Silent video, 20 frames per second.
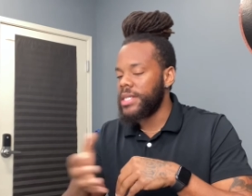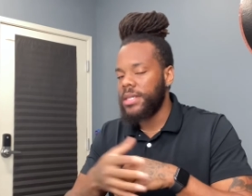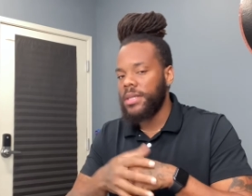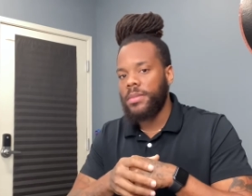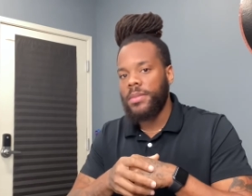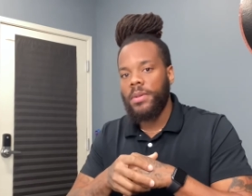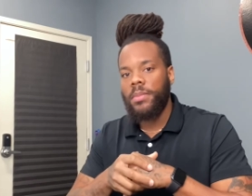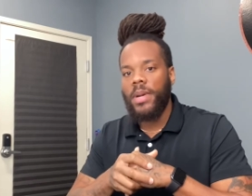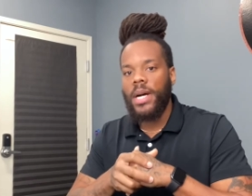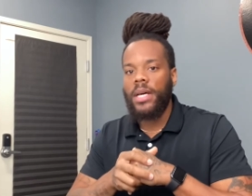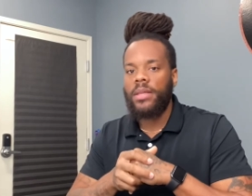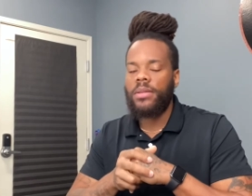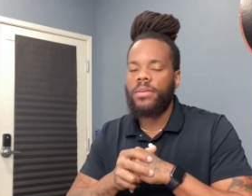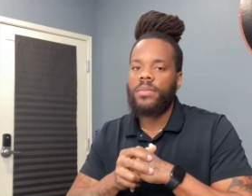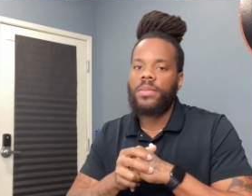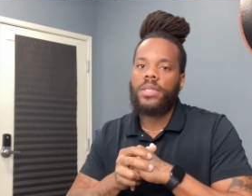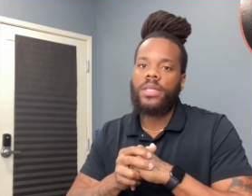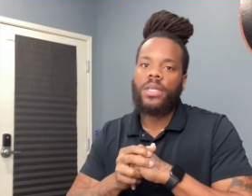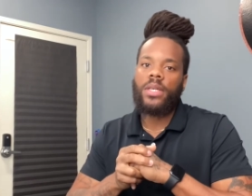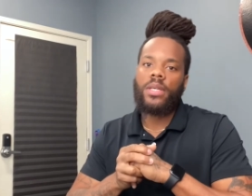them about
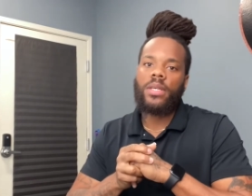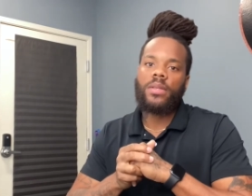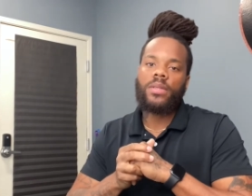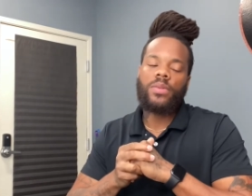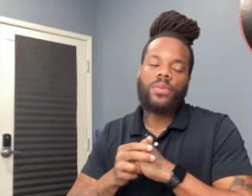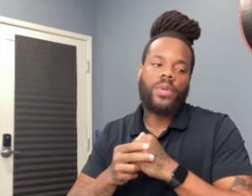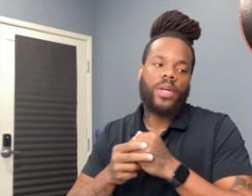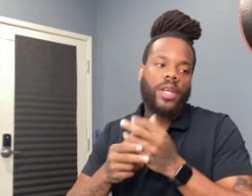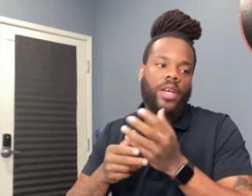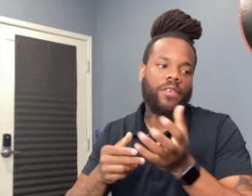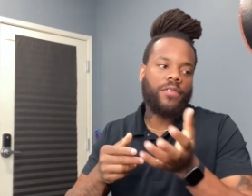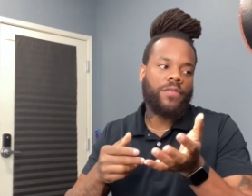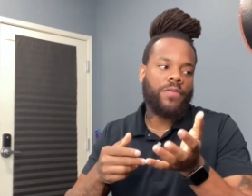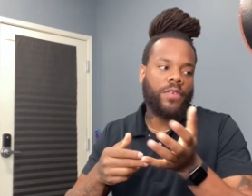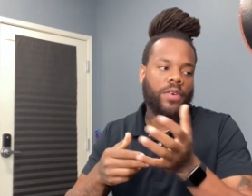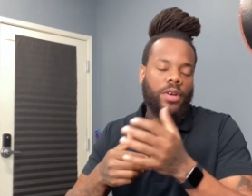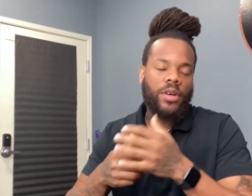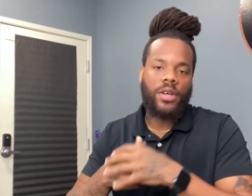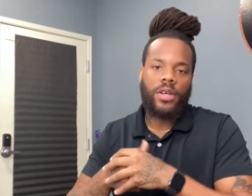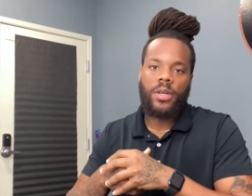themselves, where they
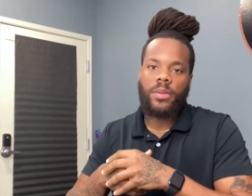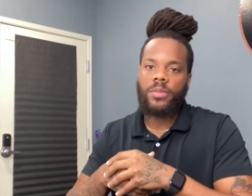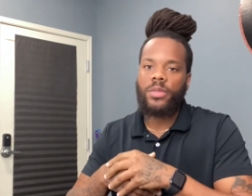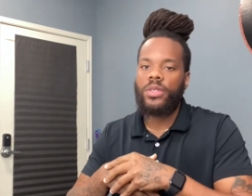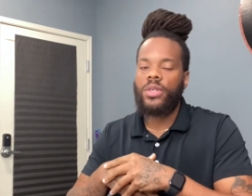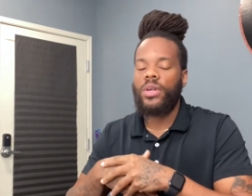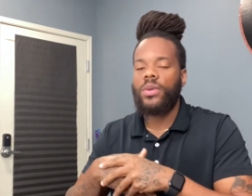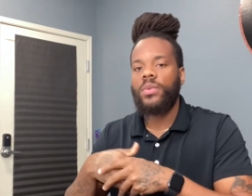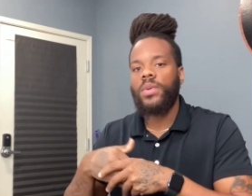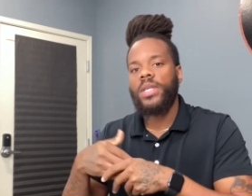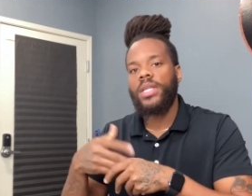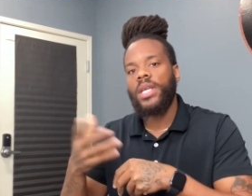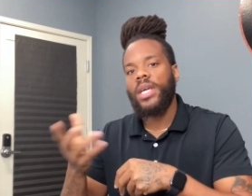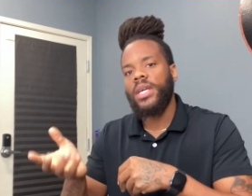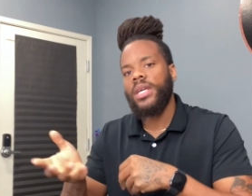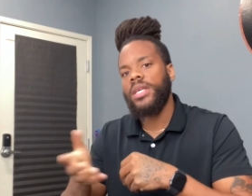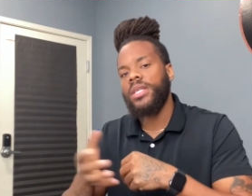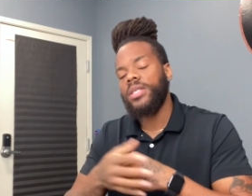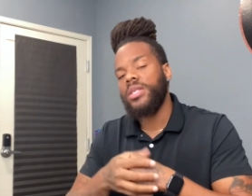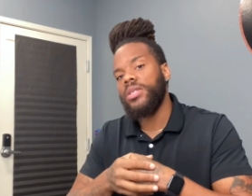from, what they
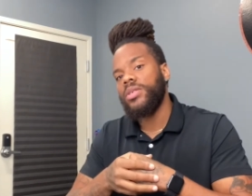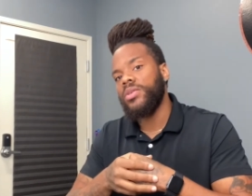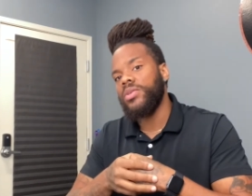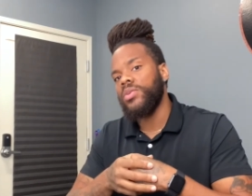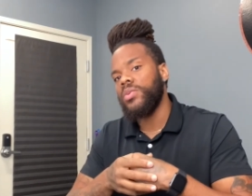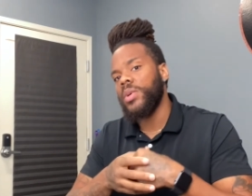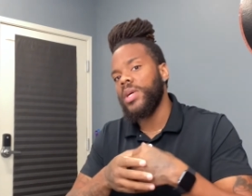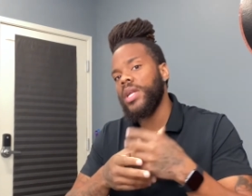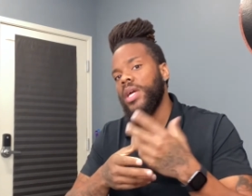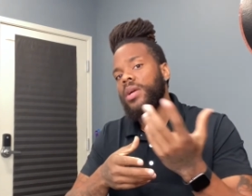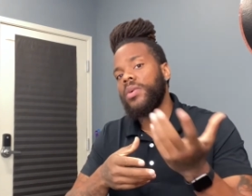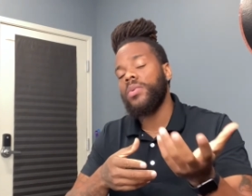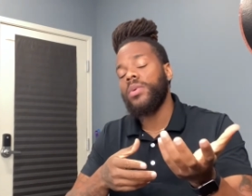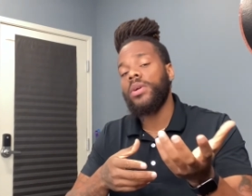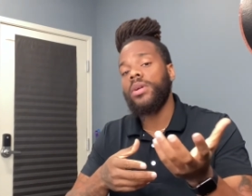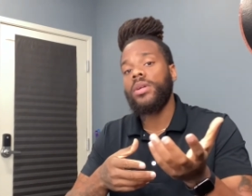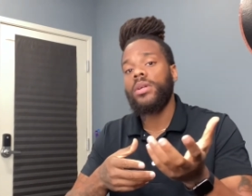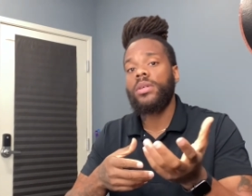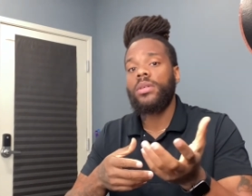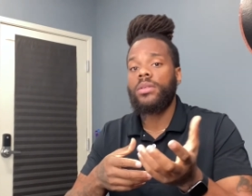into, where they
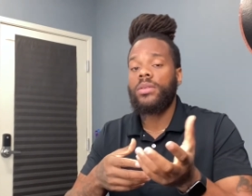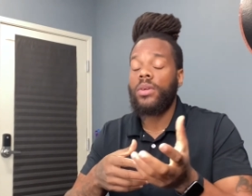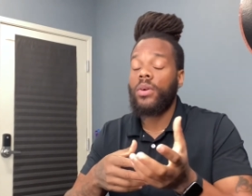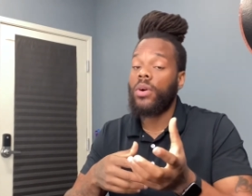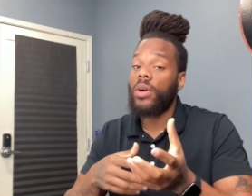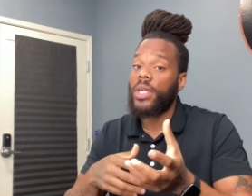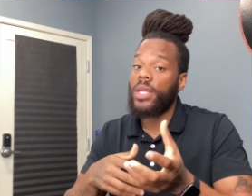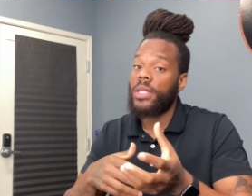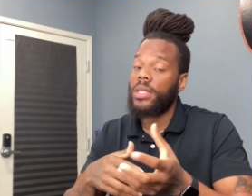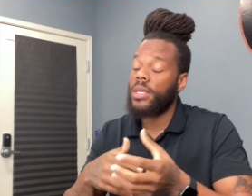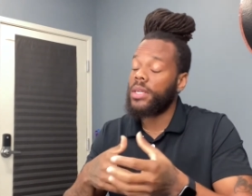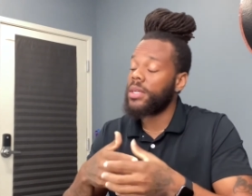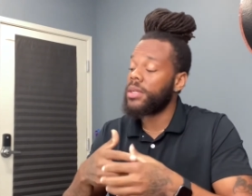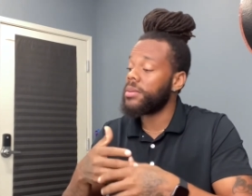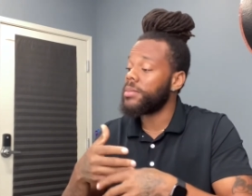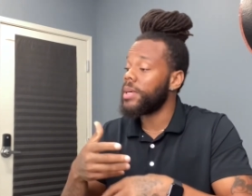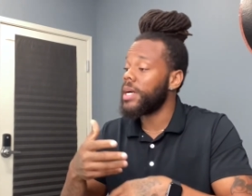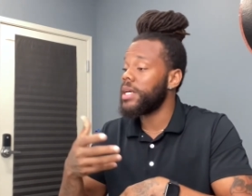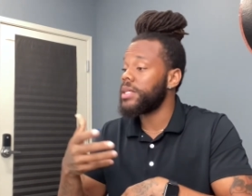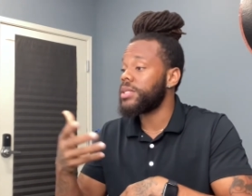work. Are they thinking
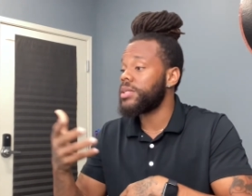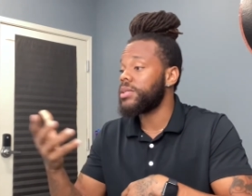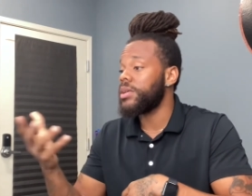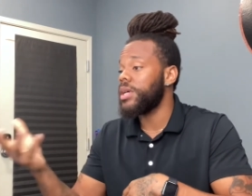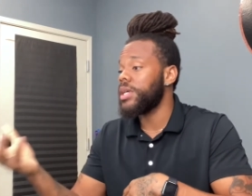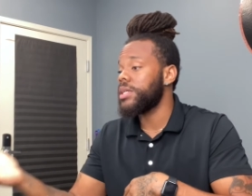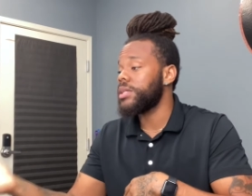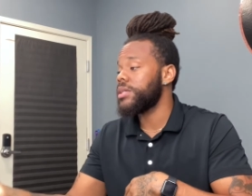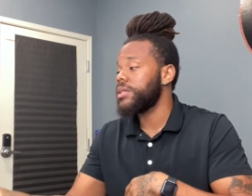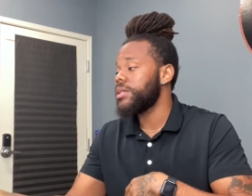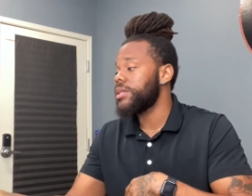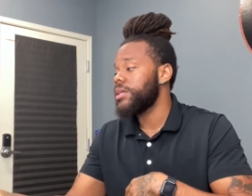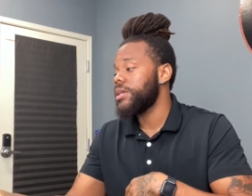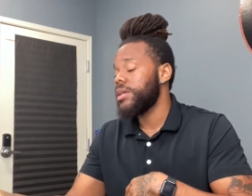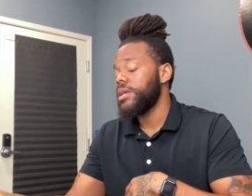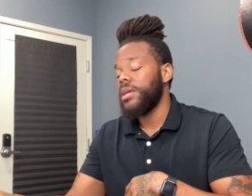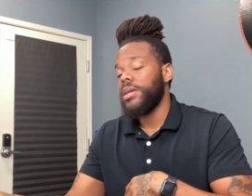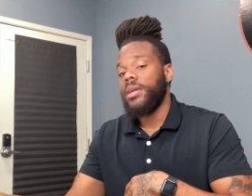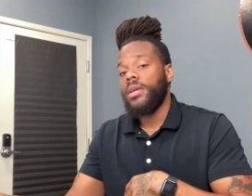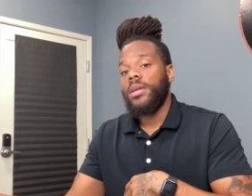about starting a
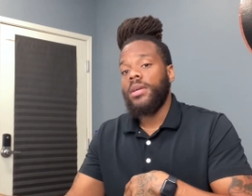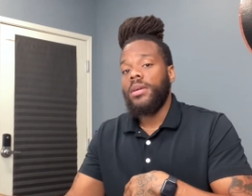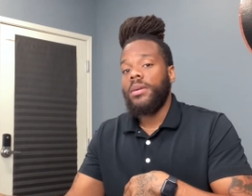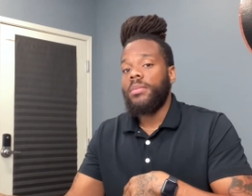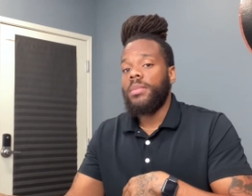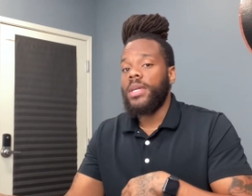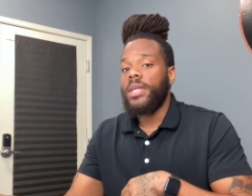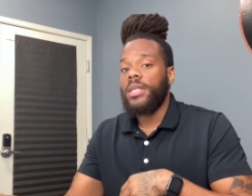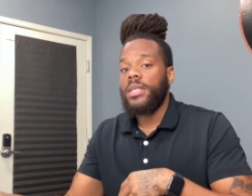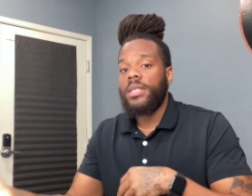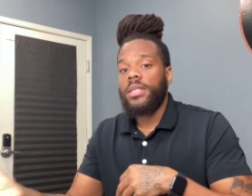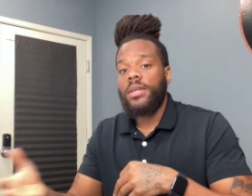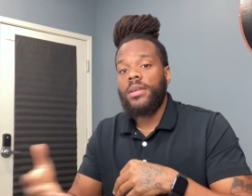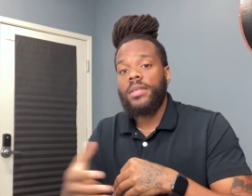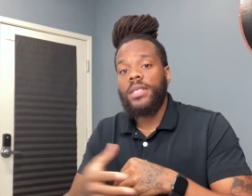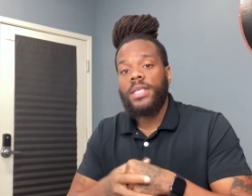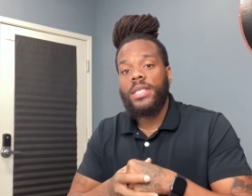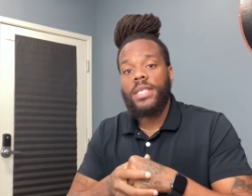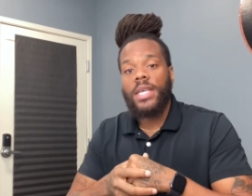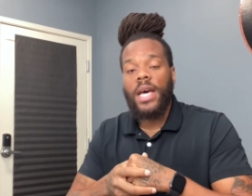business on the
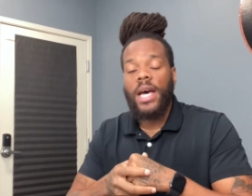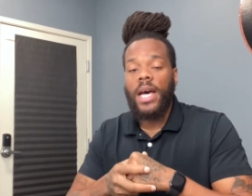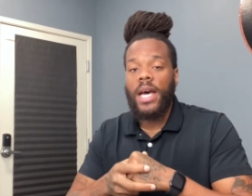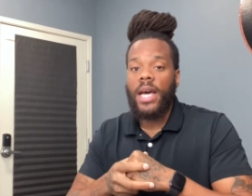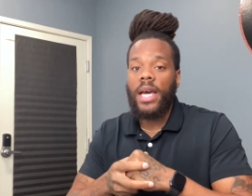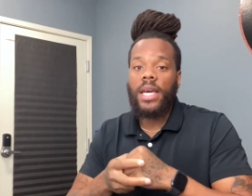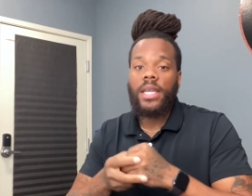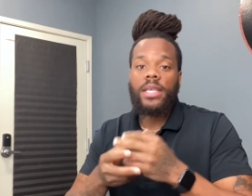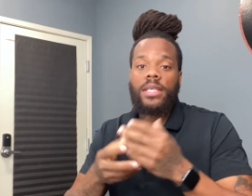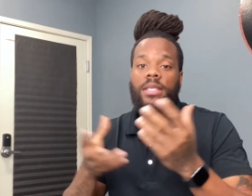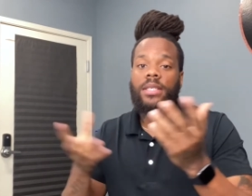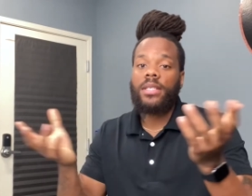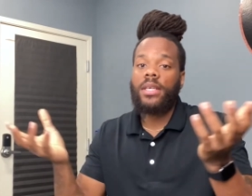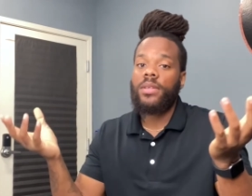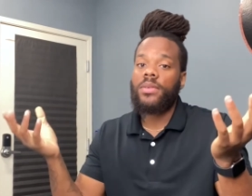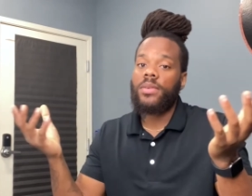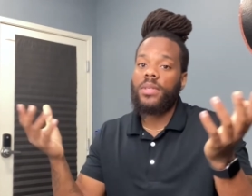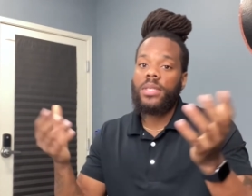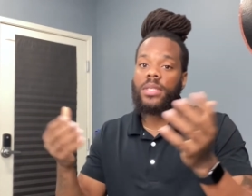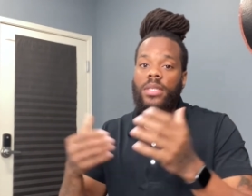side,
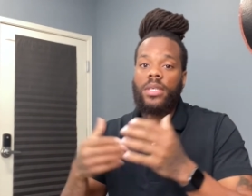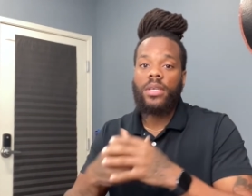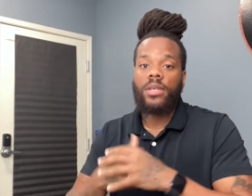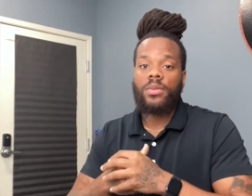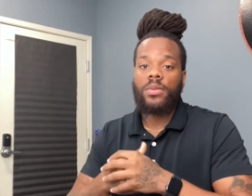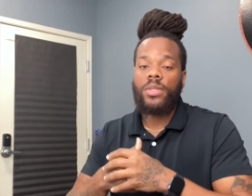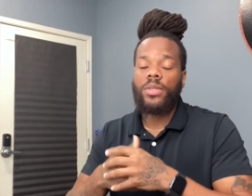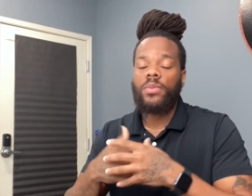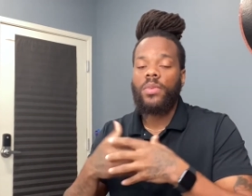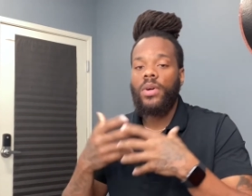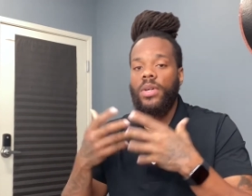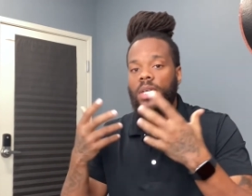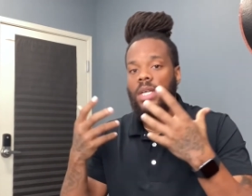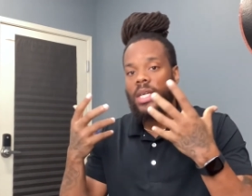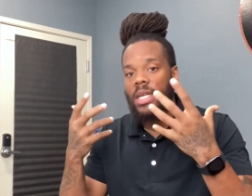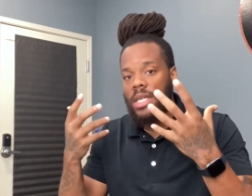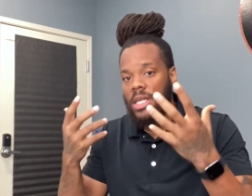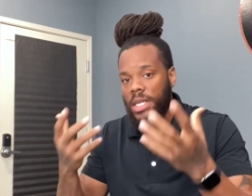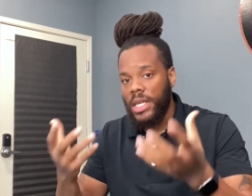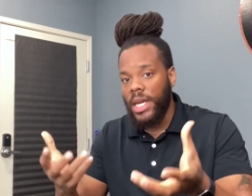etc., etc. You want to
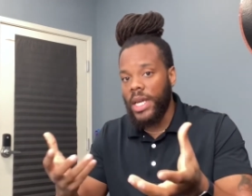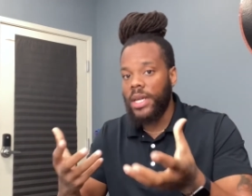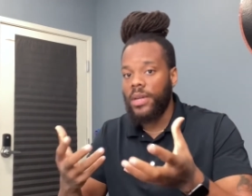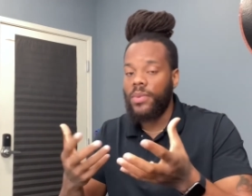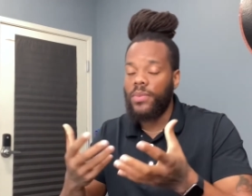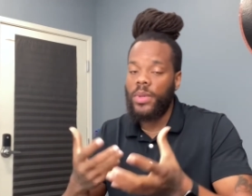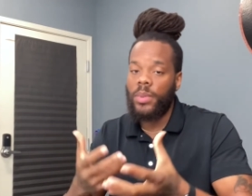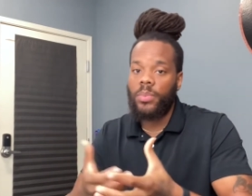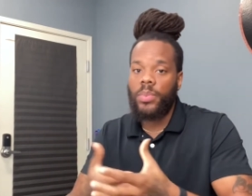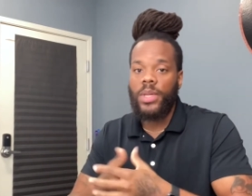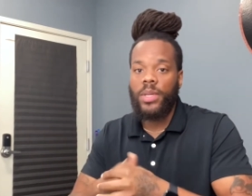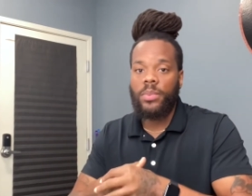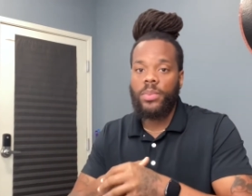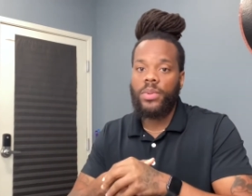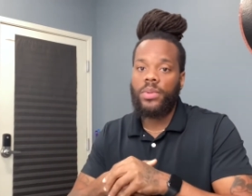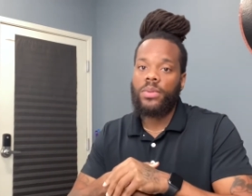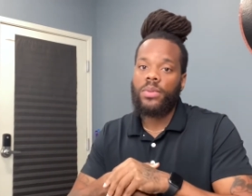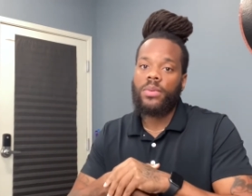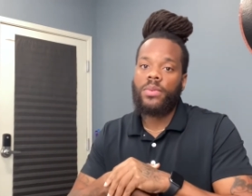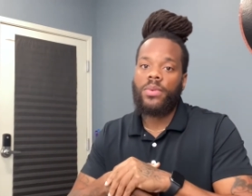connect with people,
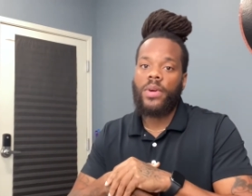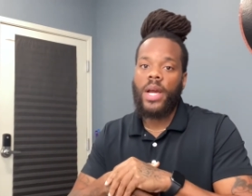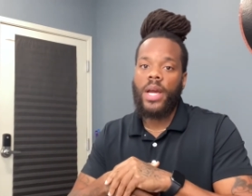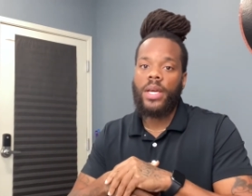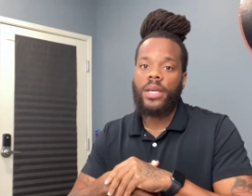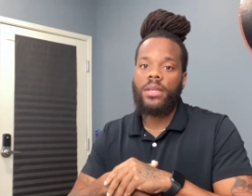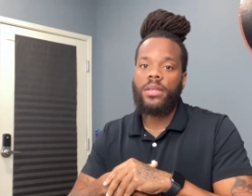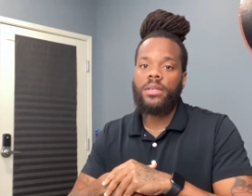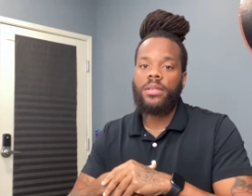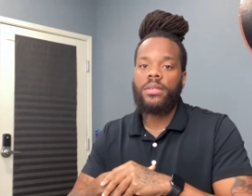right?